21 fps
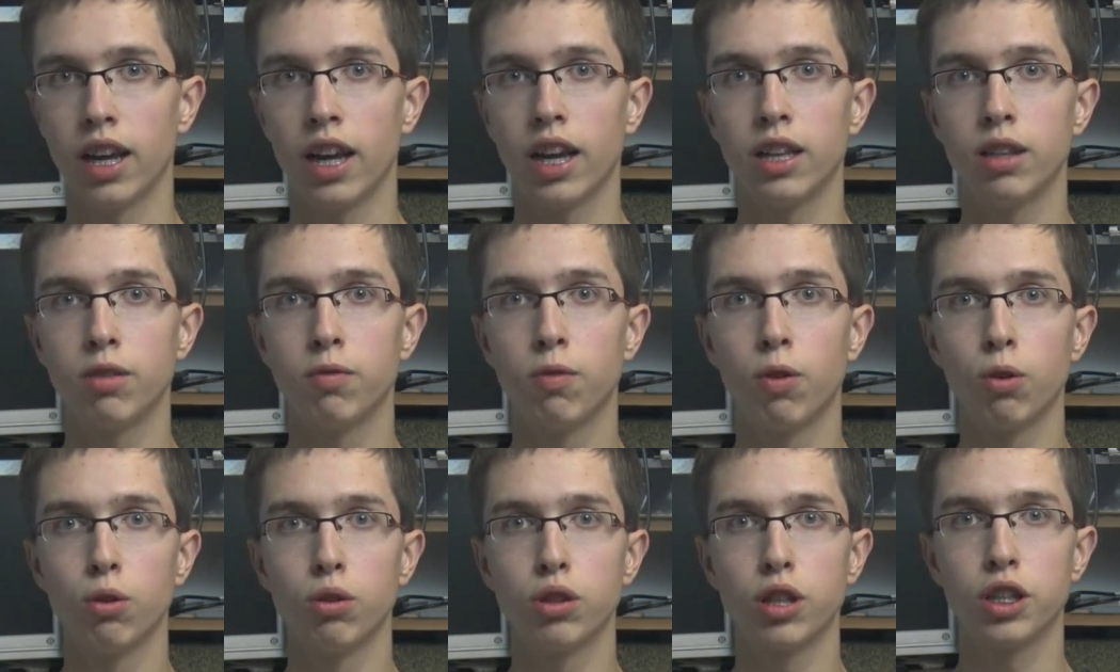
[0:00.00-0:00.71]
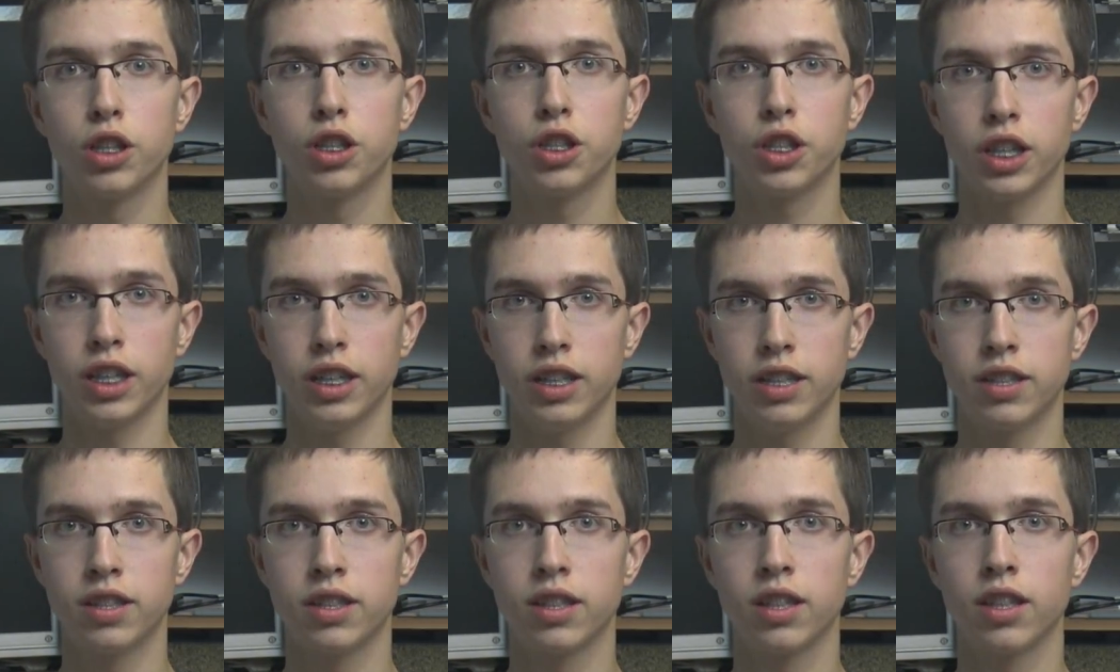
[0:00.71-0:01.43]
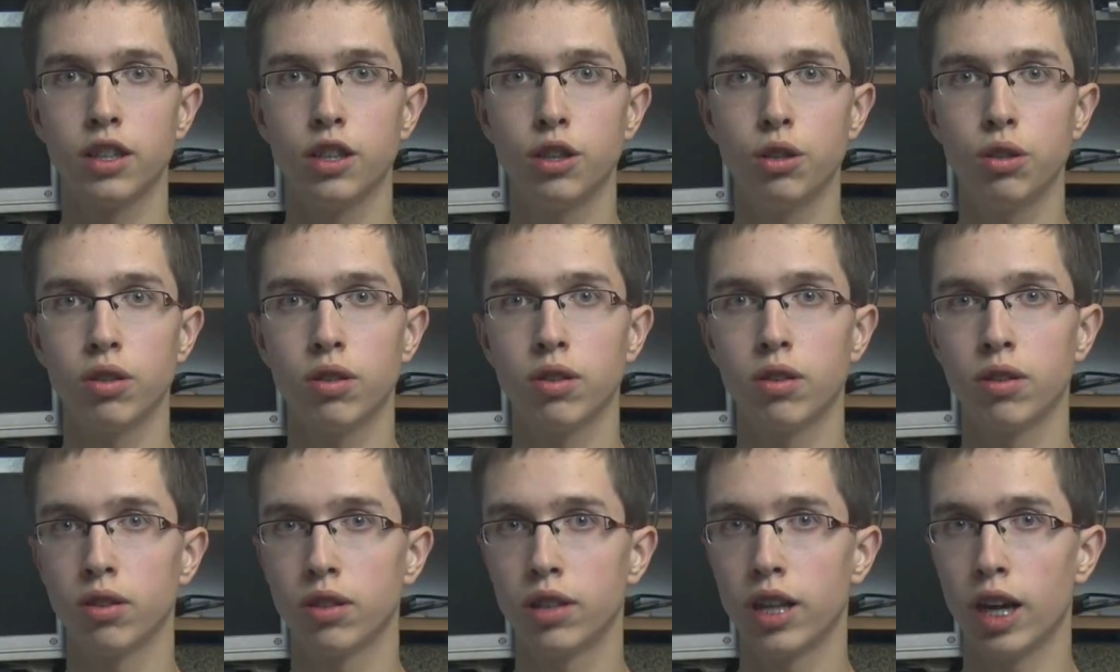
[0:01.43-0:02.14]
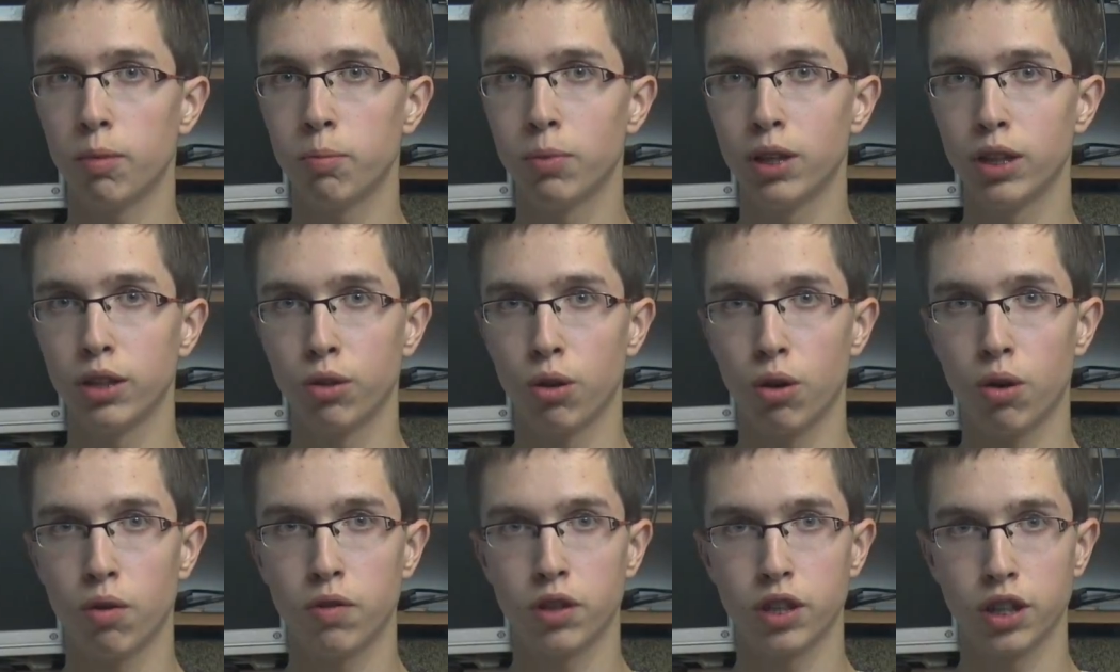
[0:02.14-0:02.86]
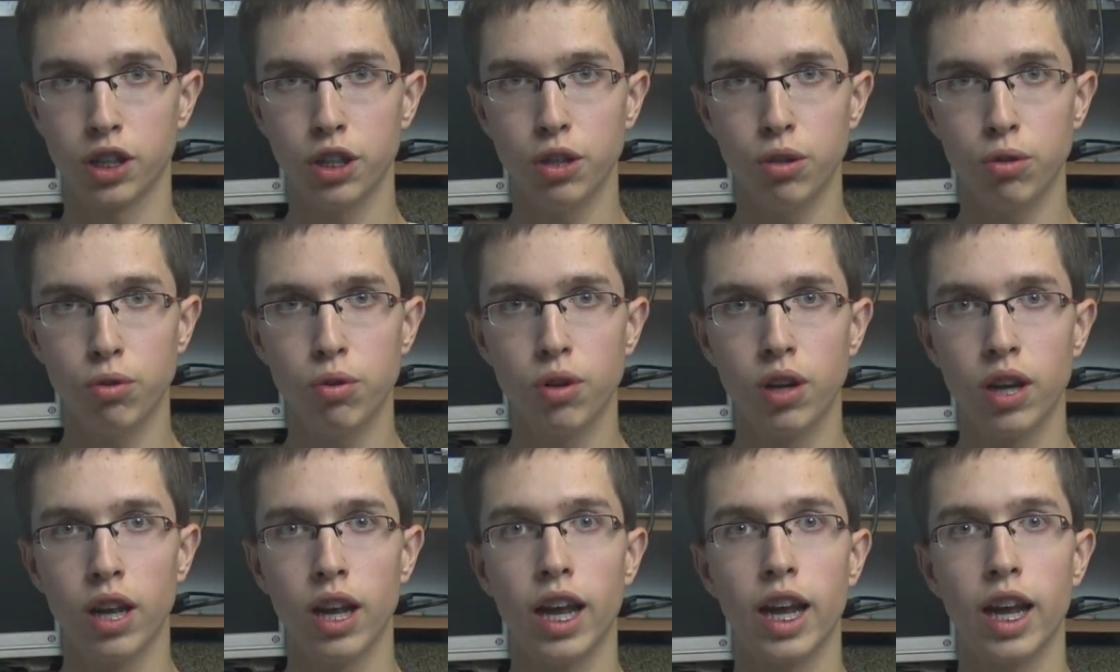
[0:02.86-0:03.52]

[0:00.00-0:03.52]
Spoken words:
and voltage is W over Q,